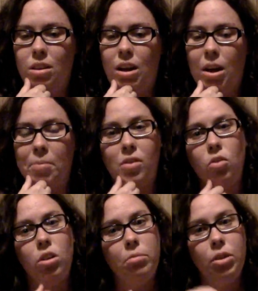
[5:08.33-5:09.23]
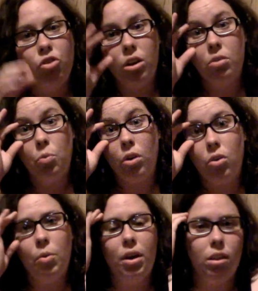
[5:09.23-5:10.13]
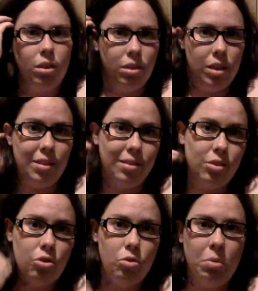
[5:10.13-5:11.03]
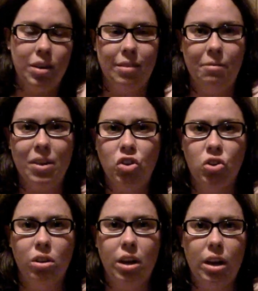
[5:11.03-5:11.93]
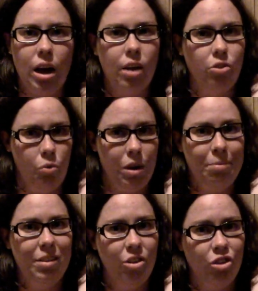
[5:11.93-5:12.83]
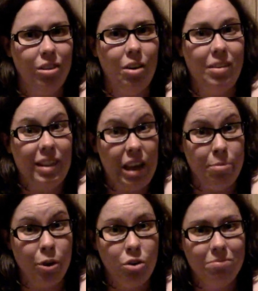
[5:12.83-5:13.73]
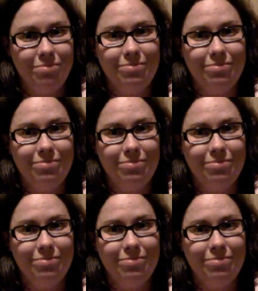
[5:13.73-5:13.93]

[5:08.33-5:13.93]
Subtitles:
And I'm still going to be trying to work with the zoo because eventually I do want a position there as a keeper.